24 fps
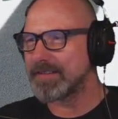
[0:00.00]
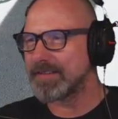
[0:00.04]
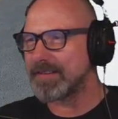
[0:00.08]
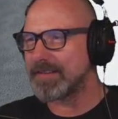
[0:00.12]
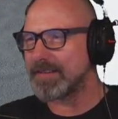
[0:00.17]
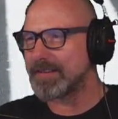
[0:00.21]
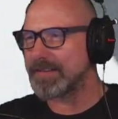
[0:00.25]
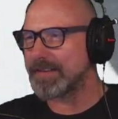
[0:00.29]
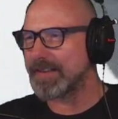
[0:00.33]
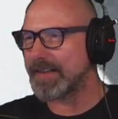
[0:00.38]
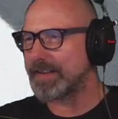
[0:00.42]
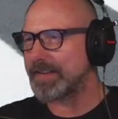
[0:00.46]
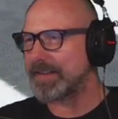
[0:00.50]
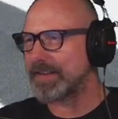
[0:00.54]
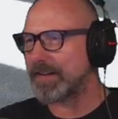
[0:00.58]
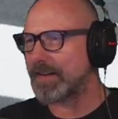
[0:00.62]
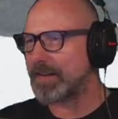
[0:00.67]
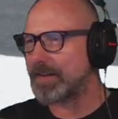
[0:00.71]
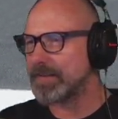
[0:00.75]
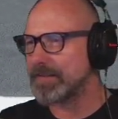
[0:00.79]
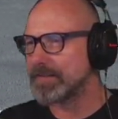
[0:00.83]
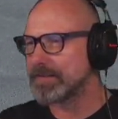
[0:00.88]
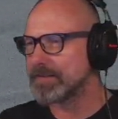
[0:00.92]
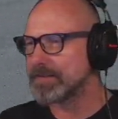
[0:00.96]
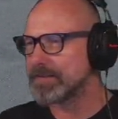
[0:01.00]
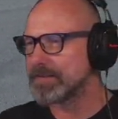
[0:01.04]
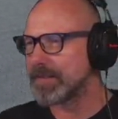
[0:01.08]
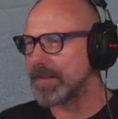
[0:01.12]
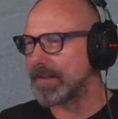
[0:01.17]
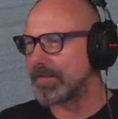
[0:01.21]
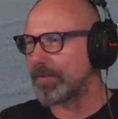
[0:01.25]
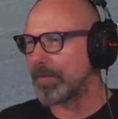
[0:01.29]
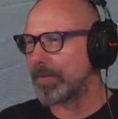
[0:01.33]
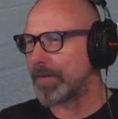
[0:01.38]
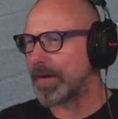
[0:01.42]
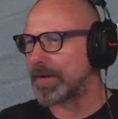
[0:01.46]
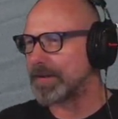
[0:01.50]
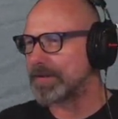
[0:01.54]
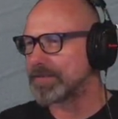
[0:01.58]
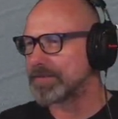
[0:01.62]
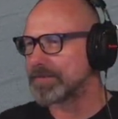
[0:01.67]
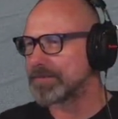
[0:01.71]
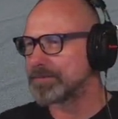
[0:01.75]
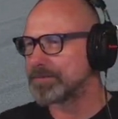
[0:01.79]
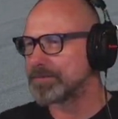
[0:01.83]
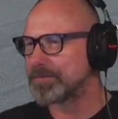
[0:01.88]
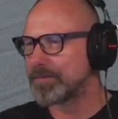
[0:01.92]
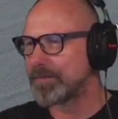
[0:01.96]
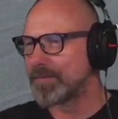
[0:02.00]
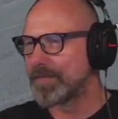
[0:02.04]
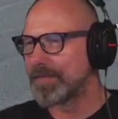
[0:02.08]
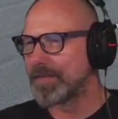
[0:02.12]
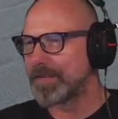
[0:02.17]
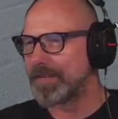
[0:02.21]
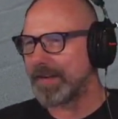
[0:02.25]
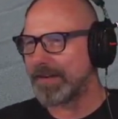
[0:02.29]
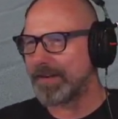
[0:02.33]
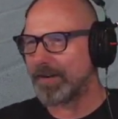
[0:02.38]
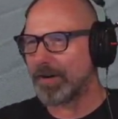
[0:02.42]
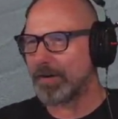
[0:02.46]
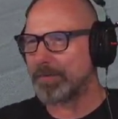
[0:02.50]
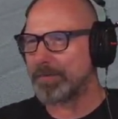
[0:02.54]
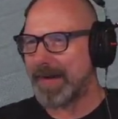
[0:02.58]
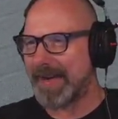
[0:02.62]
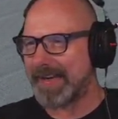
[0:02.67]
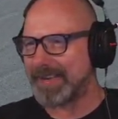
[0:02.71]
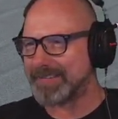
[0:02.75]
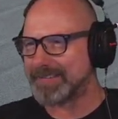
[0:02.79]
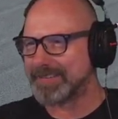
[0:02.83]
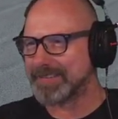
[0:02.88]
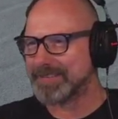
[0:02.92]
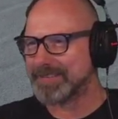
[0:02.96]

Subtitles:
Yeah, they are. Never mind. They are bad.